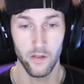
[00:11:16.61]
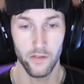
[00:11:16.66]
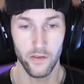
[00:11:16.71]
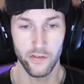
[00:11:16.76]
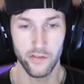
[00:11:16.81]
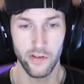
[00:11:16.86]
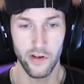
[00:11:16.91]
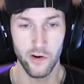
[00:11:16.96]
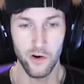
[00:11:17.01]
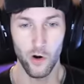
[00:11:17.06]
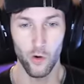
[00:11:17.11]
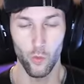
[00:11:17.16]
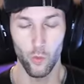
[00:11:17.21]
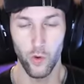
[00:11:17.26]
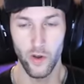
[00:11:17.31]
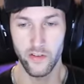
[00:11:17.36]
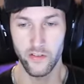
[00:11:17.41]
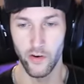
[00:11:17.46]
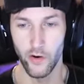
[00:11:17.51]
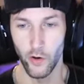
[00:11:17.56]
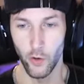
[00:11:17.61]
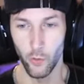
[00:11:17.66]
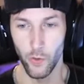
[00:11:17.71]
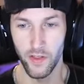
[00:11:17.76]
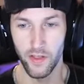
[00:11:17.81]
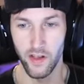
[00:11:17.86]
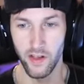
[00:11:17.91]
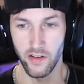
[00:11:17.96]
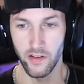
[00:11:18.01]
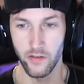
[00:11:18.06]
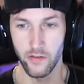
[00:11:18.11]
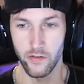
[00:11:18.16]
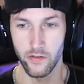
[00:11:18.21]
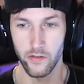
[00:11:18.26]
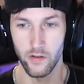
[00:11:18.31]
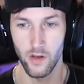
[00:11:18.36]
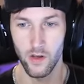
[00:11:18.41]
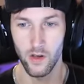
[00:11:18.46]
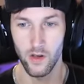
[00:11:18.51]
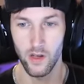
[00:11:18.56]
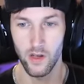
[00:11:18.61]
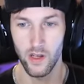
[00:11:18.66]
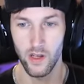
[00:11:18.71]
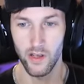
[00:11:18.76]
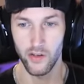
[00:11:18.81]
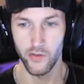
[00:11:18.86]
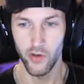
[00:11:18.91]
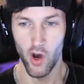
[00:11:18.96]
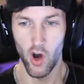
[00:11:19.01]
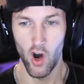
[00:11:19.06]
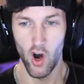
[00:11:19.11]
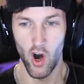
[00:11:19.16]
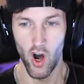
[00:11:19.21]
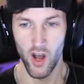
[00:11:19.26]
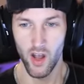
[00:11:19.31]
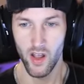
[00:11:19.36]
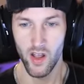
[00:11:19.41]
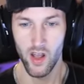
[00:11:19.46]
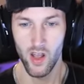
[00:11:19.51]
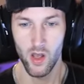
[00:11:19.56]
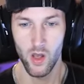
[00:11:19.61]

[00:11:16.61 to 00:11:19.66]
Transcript: The secret wizard with his, his hawk.